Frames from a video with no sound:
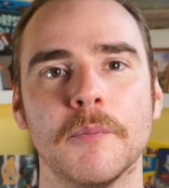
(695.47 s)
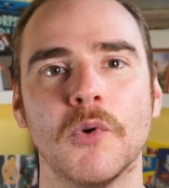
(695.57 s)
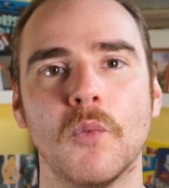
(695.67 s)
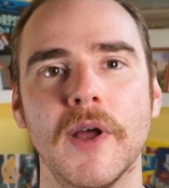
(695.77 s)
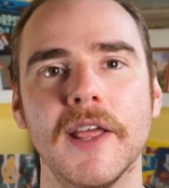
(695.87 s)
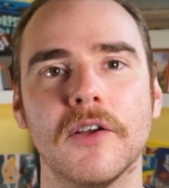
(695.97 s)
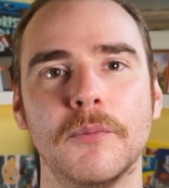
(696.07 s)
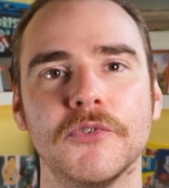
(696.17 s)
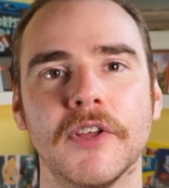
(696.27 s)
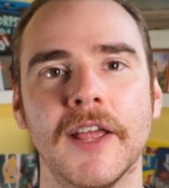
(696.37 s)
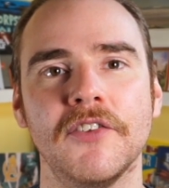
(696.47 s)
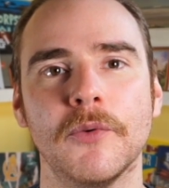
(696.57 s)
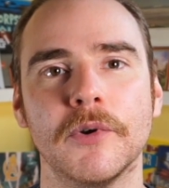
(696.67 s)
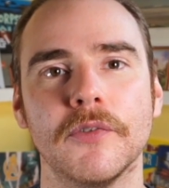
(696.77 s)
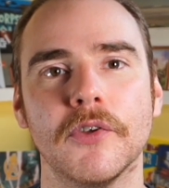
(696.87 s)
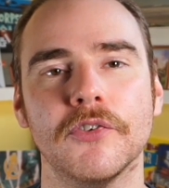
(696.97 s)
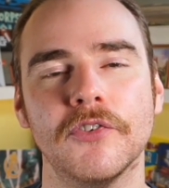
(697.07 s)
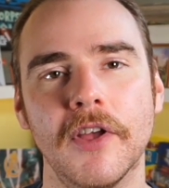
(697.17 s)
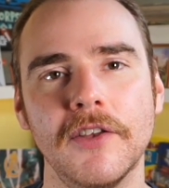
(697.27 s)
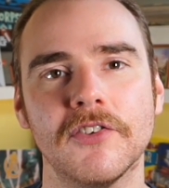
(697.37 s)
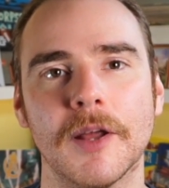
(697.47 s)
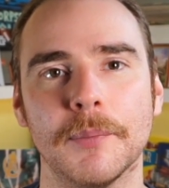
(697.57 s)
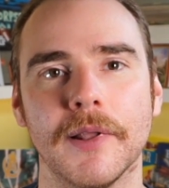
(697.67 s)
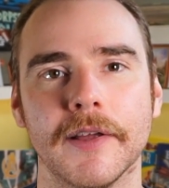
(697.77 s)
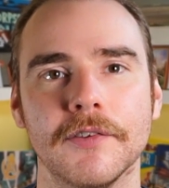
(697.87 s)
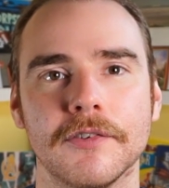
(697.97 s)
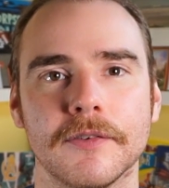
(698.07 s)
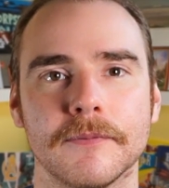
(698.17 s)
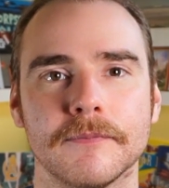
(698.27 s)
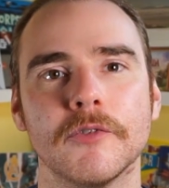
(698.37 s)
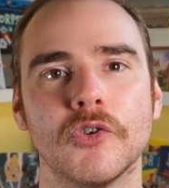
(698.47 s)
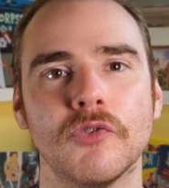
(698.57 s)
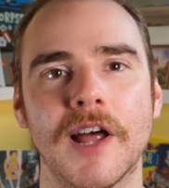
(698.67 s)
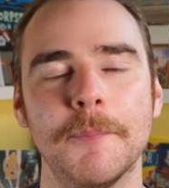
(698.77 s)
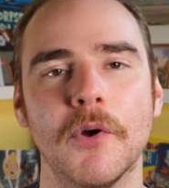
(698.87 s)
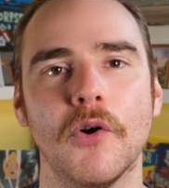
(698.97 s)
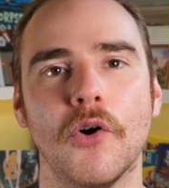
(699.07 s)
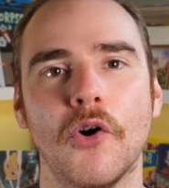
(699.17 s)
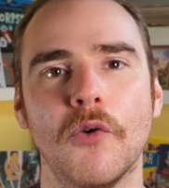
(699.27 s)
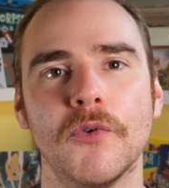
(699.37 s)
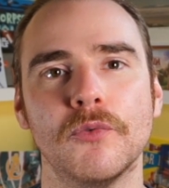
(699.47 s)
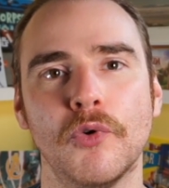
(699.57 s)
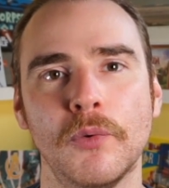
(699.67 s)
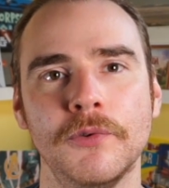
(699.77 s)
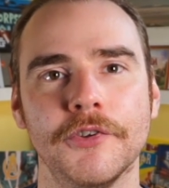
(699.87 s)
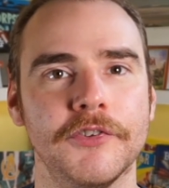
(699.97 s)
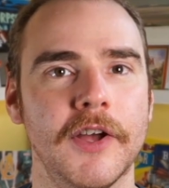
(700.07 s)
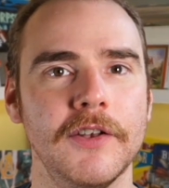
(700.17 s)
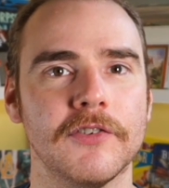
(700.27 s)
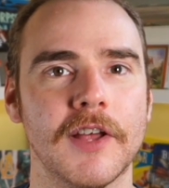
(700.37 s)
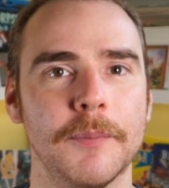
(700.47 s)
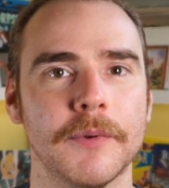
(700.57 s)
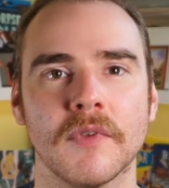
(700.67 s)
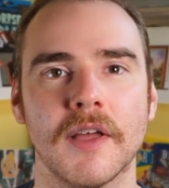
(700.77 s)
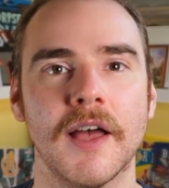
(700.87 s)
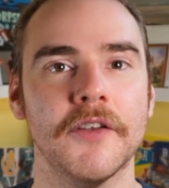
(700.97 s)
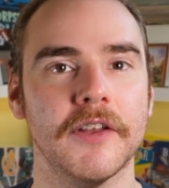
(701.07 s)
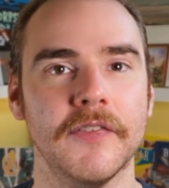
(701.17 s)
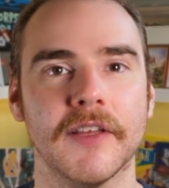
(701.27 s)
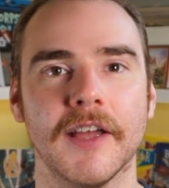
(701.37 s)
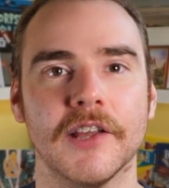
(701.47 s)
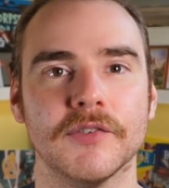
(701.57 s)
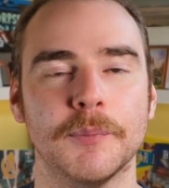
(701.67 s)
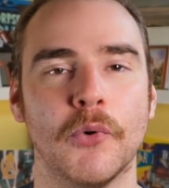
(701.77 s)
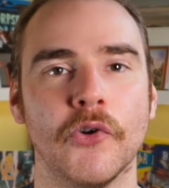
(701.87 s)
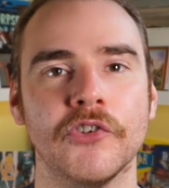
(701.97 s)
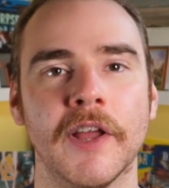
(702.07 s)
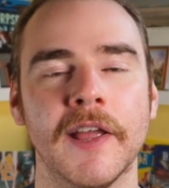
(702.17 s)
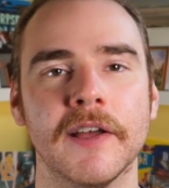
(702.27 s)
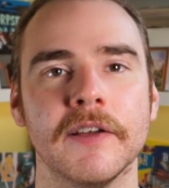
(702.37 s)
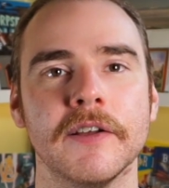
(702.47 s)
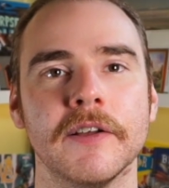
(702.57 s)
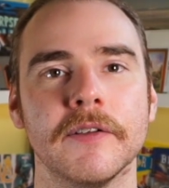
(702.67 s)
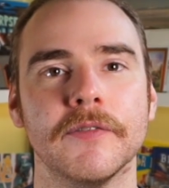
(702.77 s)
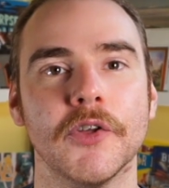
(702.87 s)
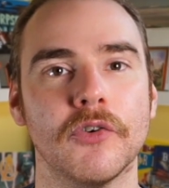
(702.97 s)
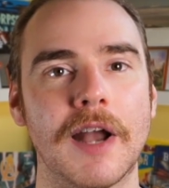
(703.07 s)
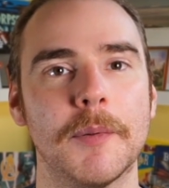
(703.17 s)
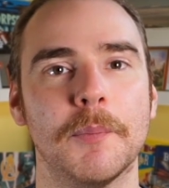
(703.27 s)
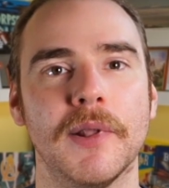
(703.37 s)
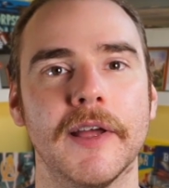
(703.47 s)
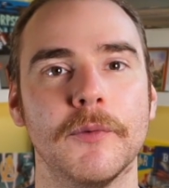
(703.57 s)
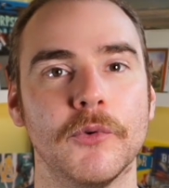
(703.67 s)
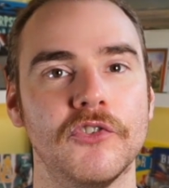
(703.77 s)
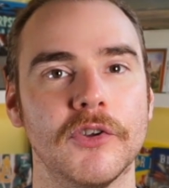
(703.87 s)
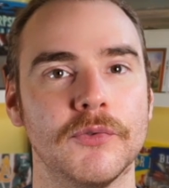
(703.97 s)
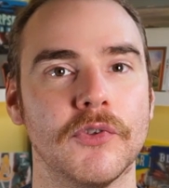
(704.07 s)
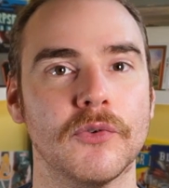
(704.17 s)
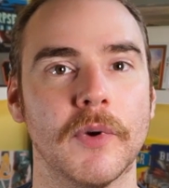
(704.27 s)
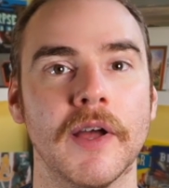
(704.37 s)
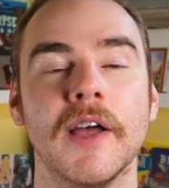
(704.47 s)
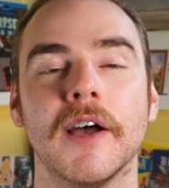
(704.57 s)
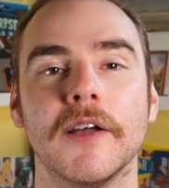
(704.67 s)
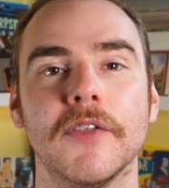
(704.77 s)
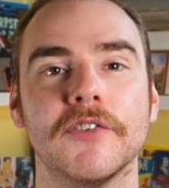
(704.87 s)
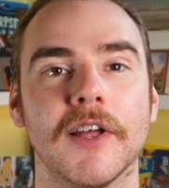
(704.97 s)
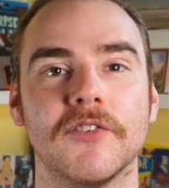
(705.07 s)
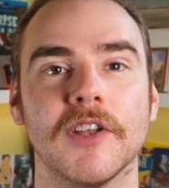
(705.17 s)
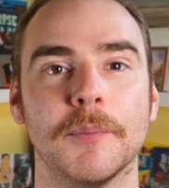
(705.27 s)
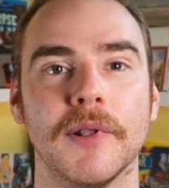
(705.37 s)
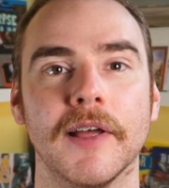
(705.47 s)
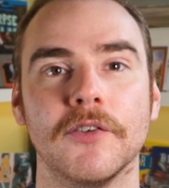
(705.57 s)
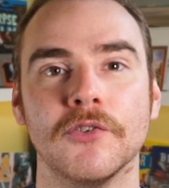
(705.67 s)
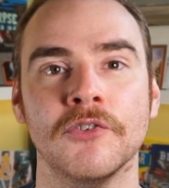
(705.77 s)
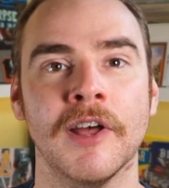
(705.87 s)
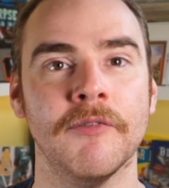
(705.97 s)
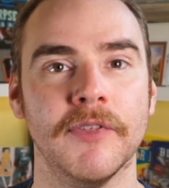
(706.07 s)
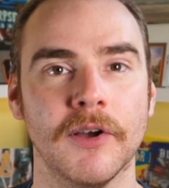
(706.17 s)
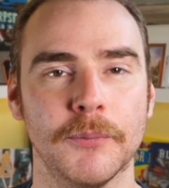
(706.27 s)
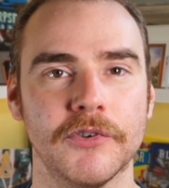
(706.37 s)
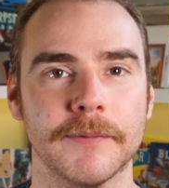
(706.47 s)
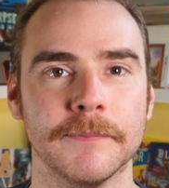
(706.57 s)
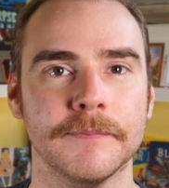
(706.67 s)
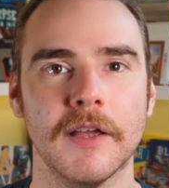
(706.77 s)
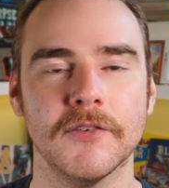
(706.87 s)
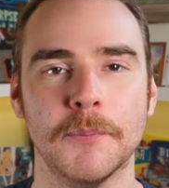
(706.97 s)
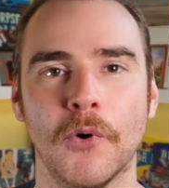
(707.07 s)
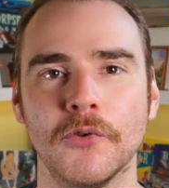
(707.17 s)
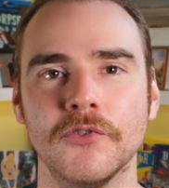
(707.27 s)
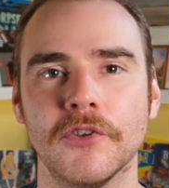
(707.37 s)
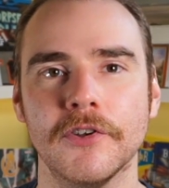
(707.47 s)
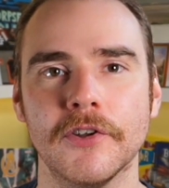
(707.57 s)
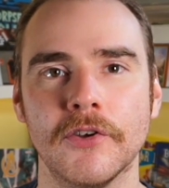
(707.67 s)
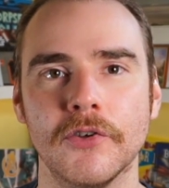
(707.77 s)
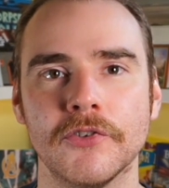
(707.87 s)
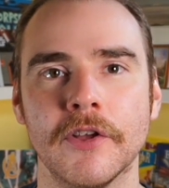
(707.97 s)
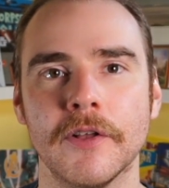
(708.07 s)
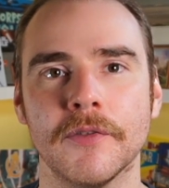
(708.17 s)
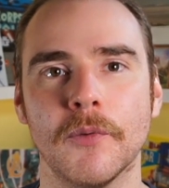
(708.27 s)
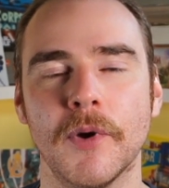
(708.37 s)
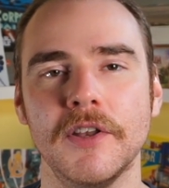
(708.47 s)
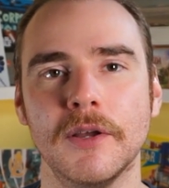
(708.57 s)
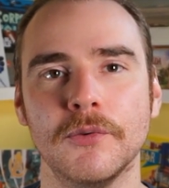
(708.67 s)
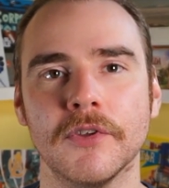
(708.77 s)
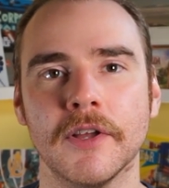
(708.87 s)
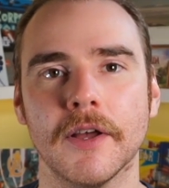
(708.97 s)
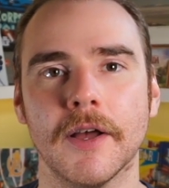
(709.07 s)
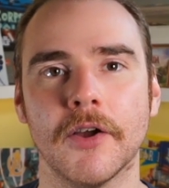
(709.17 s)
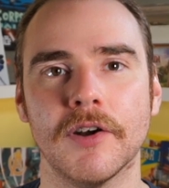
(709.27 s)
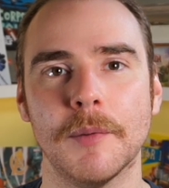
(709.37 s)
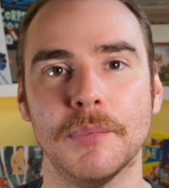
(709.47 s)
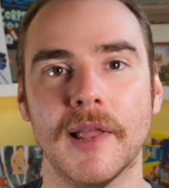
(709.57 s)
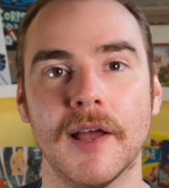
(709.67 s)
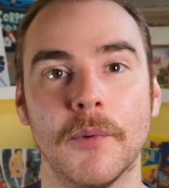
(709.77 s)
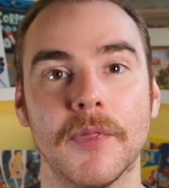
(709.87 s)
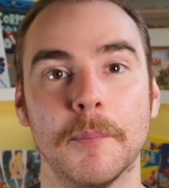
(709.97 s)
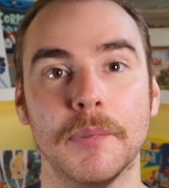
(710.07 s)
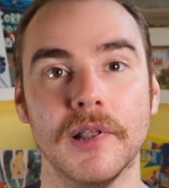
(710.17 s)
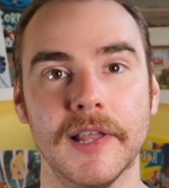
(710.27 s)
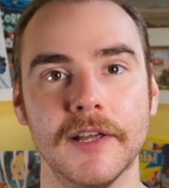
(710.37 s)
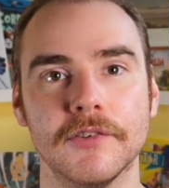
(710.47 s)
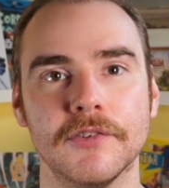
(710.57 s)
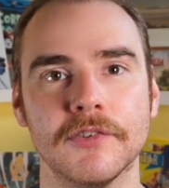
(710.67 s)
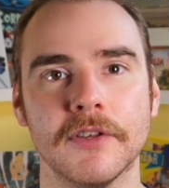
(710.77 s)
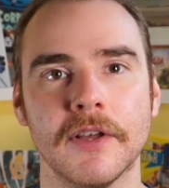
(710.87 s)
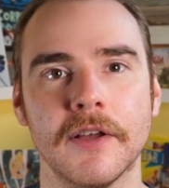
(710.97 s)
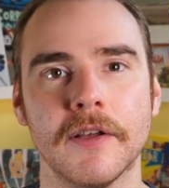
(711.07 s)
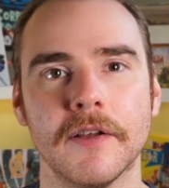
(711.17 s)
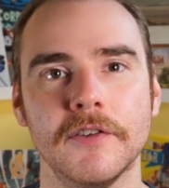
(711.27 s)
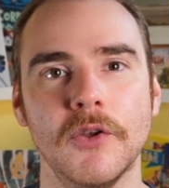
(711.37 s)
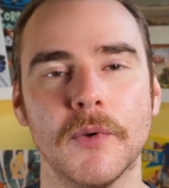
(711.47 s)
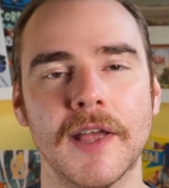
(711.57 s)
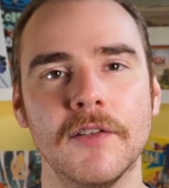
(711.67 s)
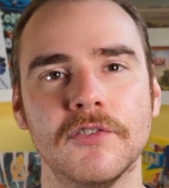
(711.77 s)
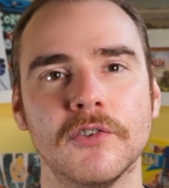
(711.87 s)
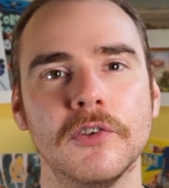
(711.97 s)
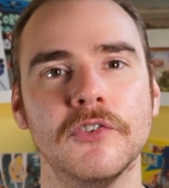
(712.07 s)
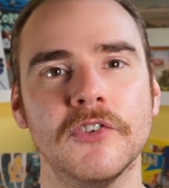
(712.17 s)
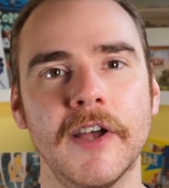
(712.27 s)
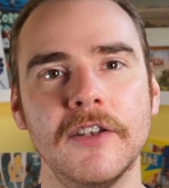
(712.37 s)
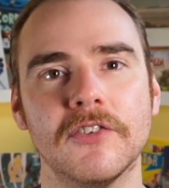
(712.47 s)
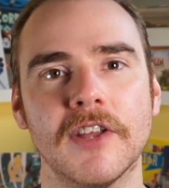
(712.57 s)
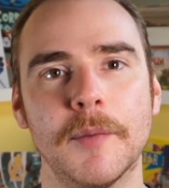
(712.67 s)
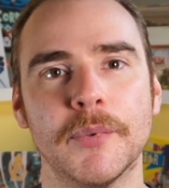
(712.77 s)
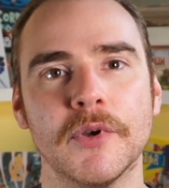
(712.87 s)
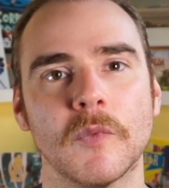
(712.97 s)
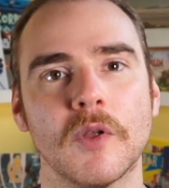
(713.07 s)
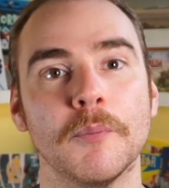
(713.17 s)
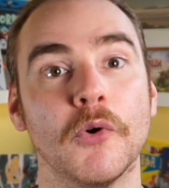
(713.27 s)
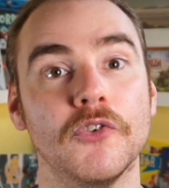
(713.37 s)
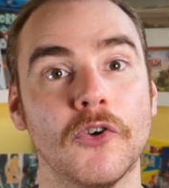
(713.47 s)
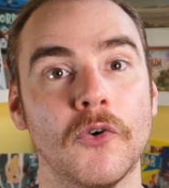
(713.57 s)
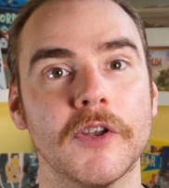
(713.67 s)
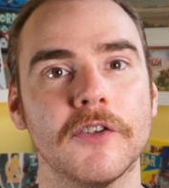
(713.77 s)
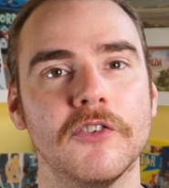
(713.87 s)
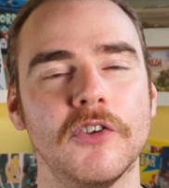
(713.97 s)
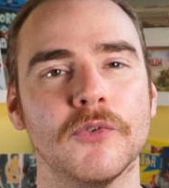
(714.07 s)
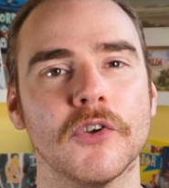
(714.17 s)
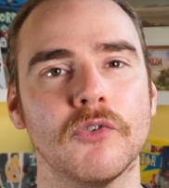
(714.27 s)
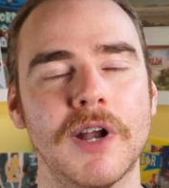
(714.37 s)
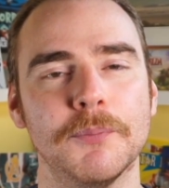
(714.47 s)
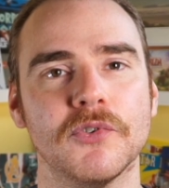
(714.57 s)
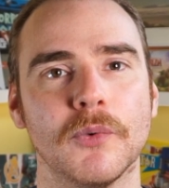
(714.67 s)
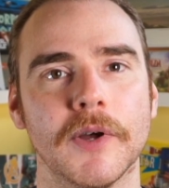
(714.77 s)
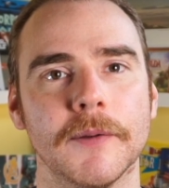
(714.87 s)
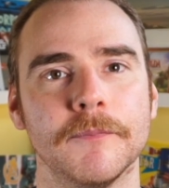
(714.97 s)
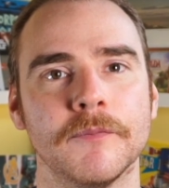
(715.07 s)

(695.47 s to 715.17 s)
But when it comes to hitting one of those sidestep players, grab overrules sidestep, and in the case of a push here, the grab player would choose the square and the sidestep player doesn't have the option. It's important to note that when using a grab player with a blitz, you cancel sidestep but don't get to choose a grab square.